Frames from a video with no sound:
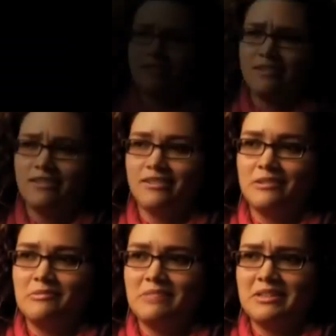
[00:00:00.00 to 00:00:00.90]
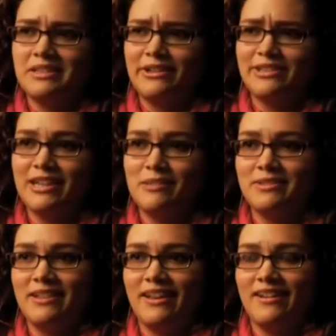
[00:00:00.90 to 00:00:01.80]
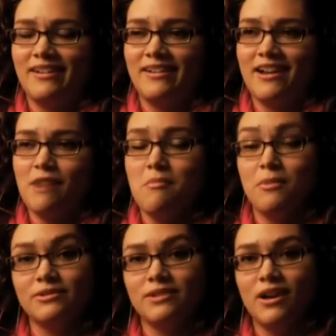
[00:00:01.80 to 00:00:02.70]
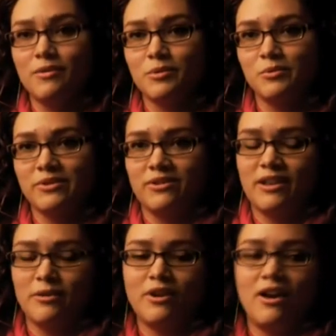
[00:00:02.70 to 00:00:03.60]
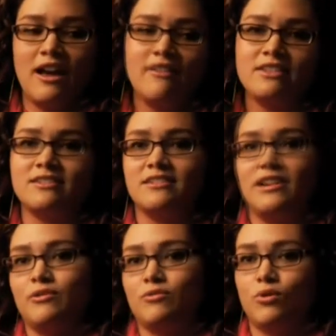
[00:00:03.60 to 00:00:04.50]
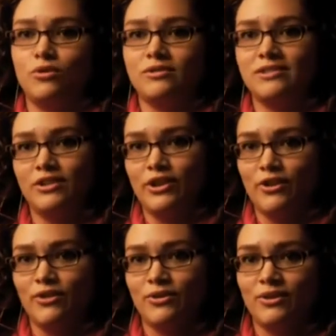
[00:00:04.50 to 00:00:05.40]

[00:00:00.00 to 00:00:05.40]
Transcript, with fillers: The, the stereotypes that I'm most uncomfortable with are that we all have these assigned roles, you know?